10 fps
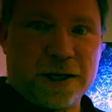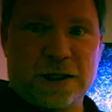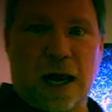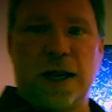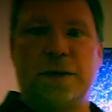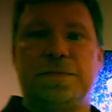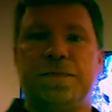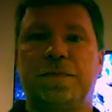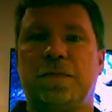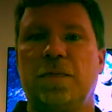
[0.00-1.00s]
excited
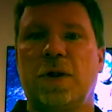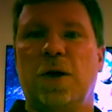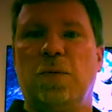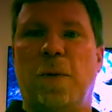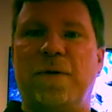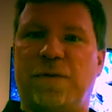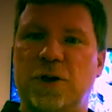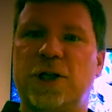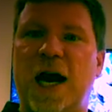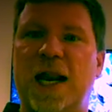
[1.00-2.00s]
when we
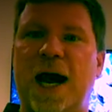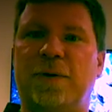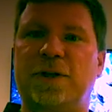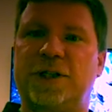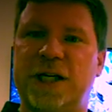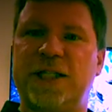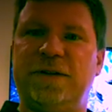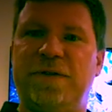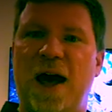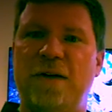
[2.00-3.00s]
first got our
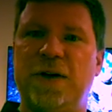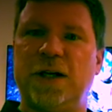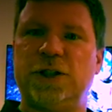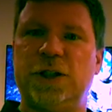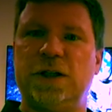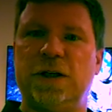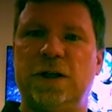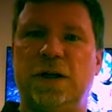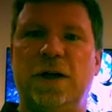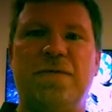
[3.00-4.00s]
65-inch
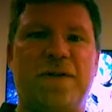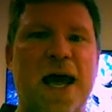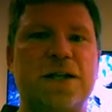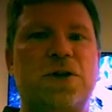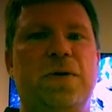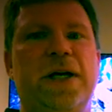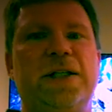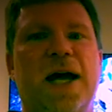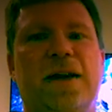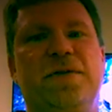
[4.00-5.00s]
flat screen
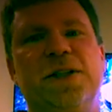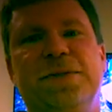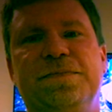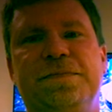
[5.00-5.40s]
television.